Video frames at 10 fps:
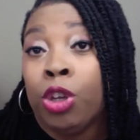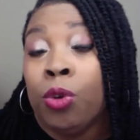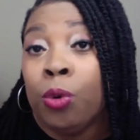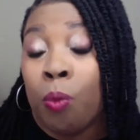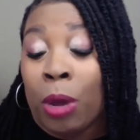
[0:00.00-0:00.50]

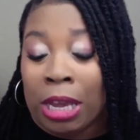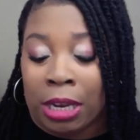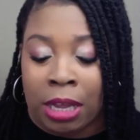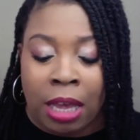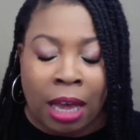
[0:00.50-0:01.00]
you to
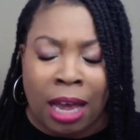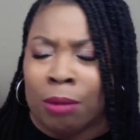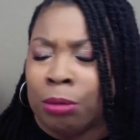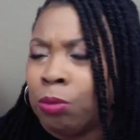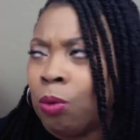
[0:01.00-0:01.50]
win i
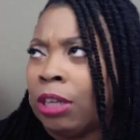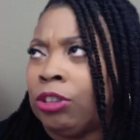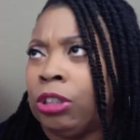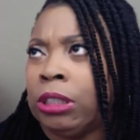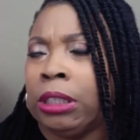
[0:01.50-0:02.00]
was
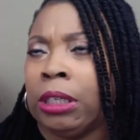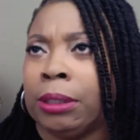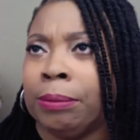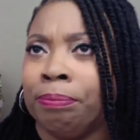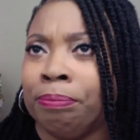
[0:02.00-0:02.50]
watching
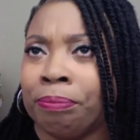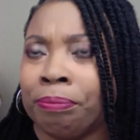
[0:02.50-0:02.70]
um